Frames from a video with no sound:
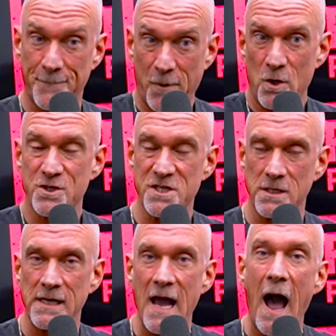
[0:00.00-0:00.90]

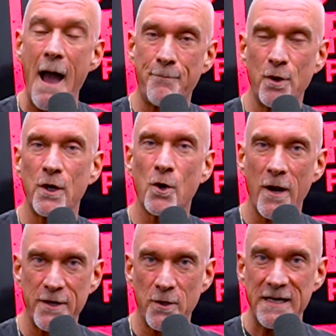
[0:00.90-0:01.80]
personally, I put
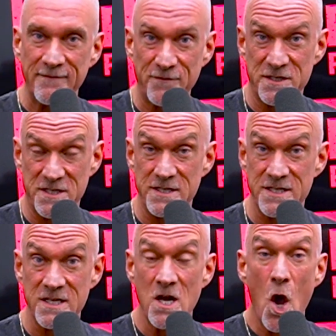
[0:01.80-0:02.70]
greater
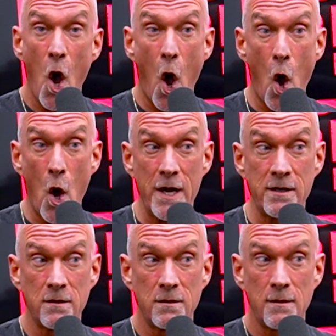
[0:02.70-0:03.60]
emphasis
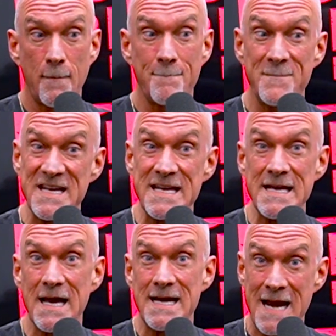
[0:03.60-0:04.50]
on
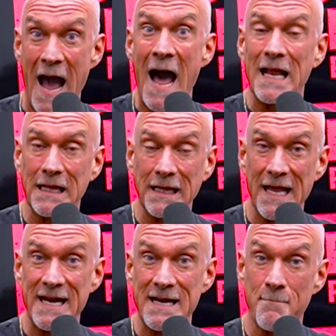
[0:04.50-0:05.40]
me not
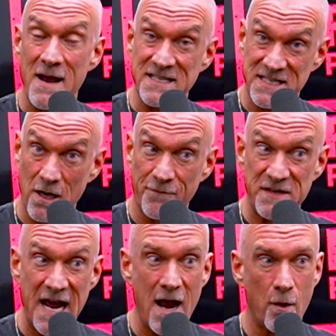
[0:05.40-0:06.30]
letting myself
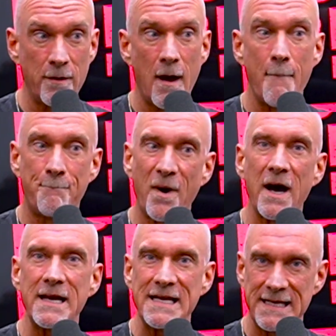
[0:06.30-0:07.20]
down,
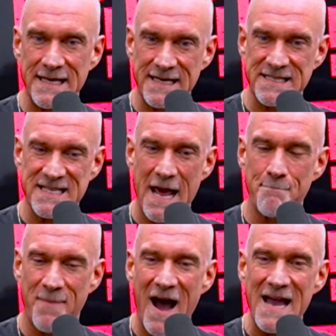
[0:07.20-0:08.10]
but it, it is
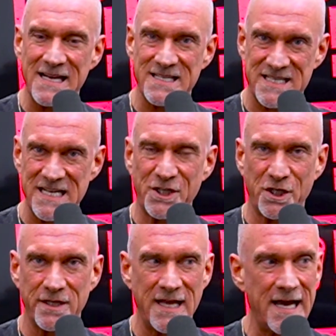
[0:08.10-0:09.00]
that by
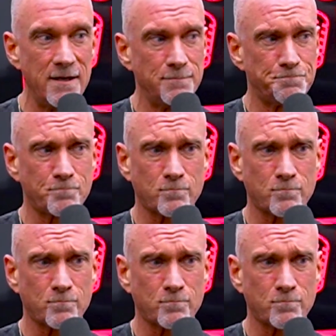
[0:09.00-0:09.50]
extension that